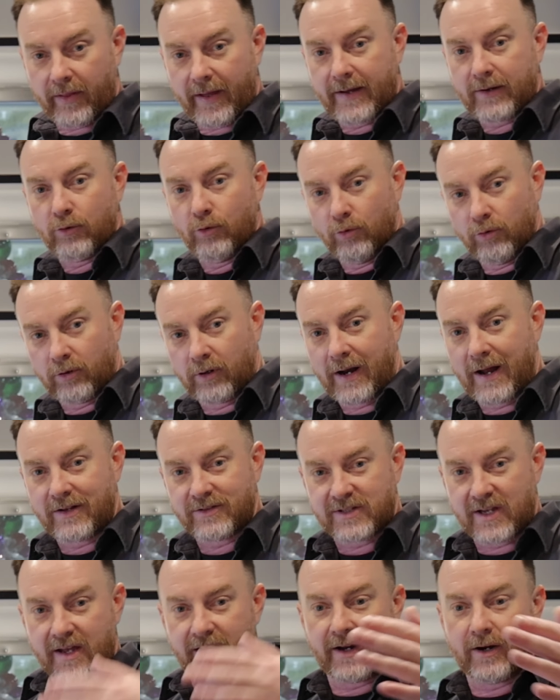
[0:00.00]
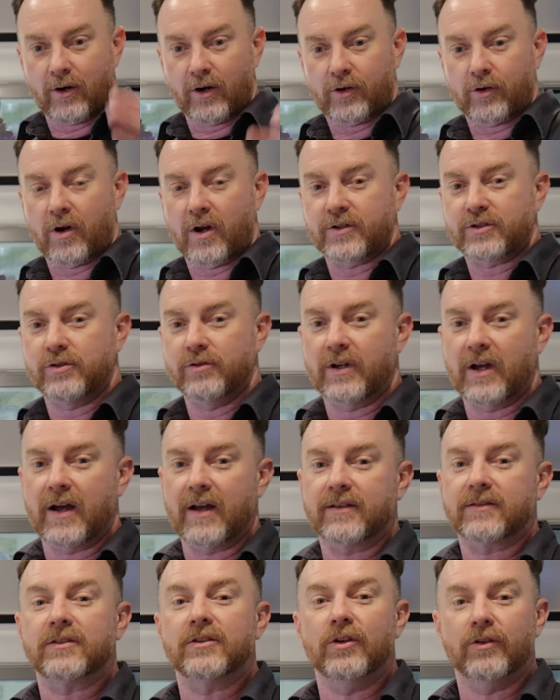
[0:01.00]
that cooler outside air across you
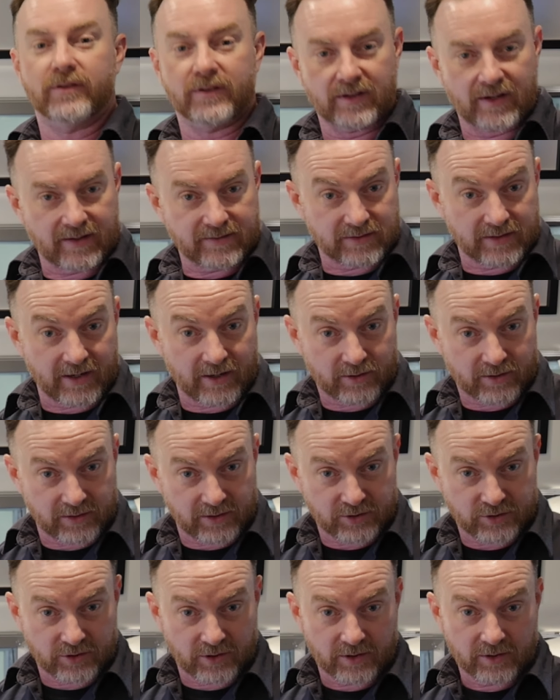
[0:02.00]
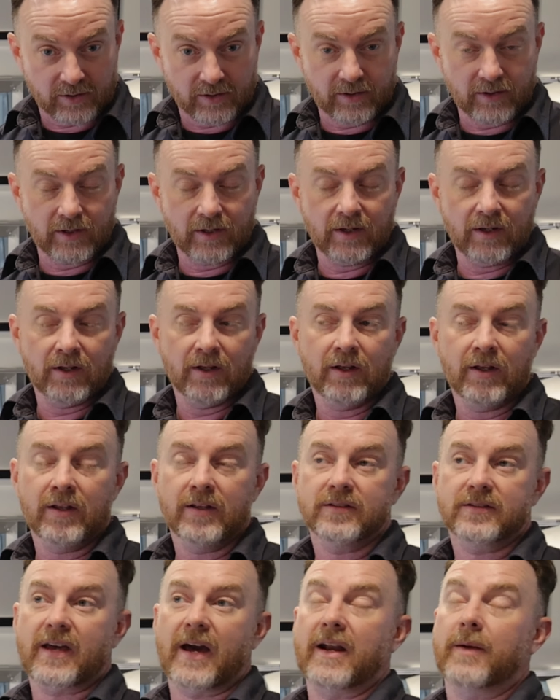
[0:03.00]
guys and use it as an air conditioner.
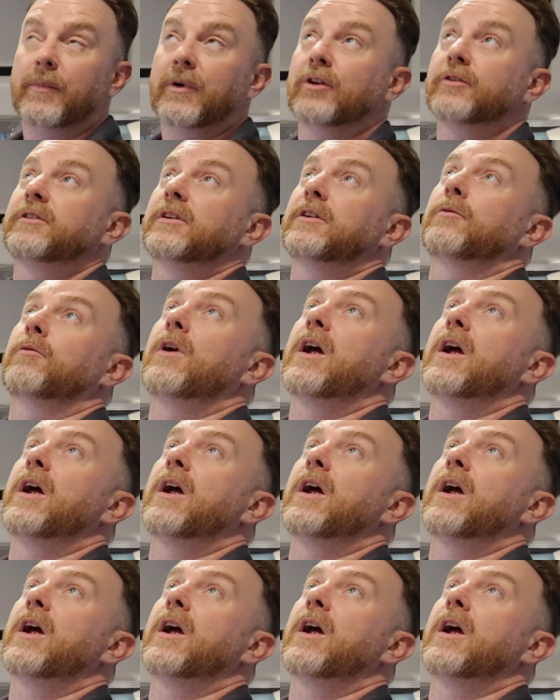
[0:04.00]
It's got a built-in